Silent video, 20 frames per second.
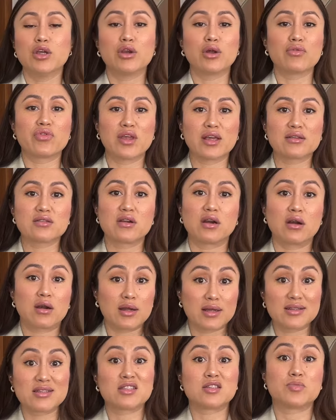things are
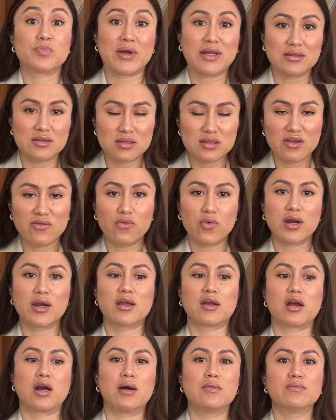expensive when
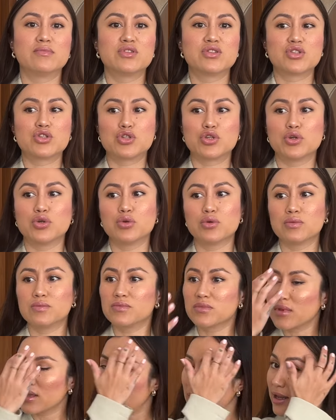it comes to
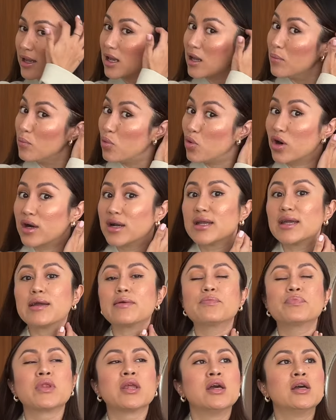like
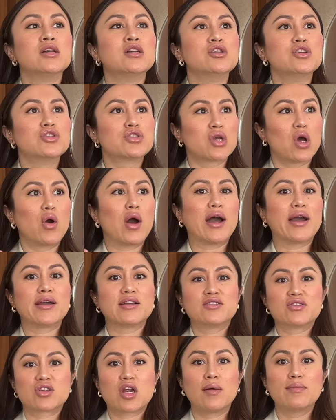importing. So I
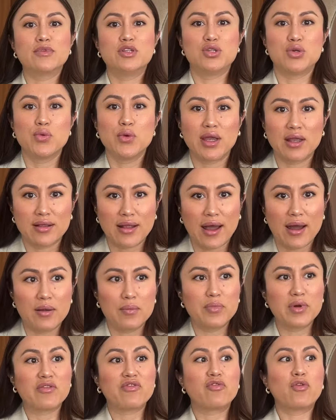stopped doing that.
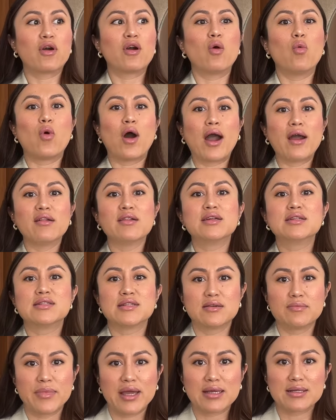But for a while, it
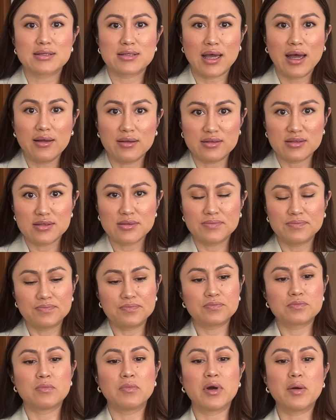did make sense.
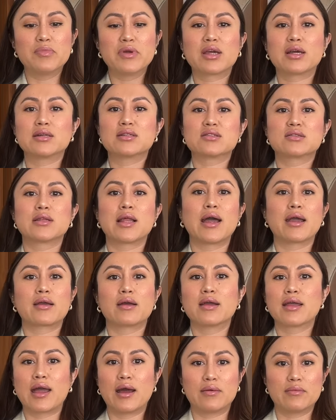But because, like,
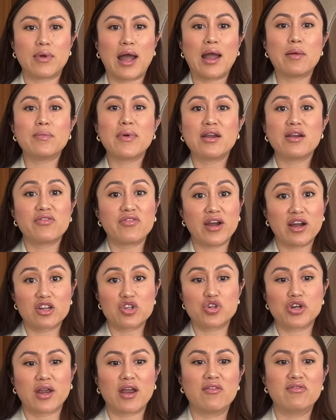again, I'm
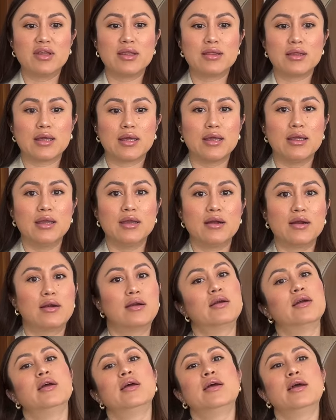manufacturing everything here,
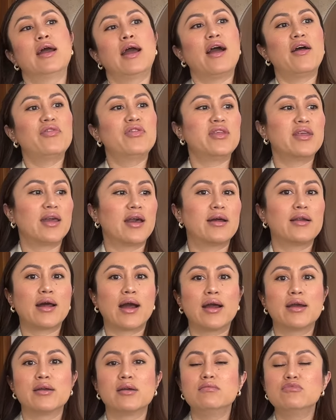at the end,
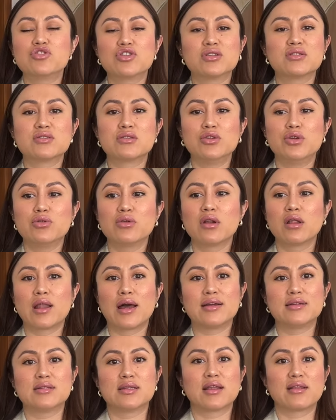I am just
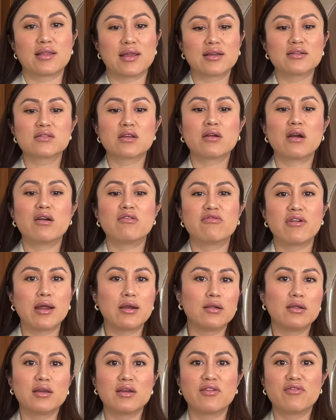utilizing things that are
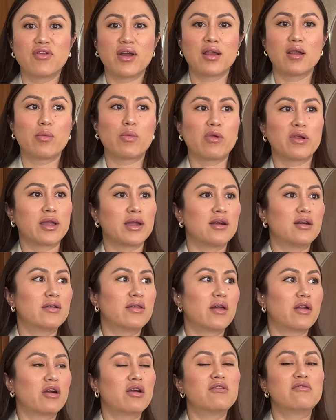readily available here
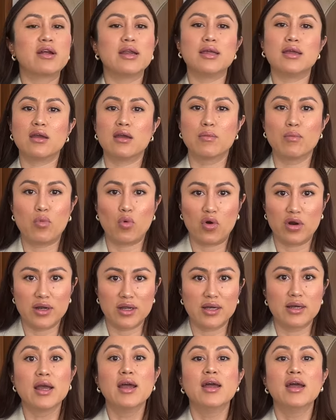that are already imported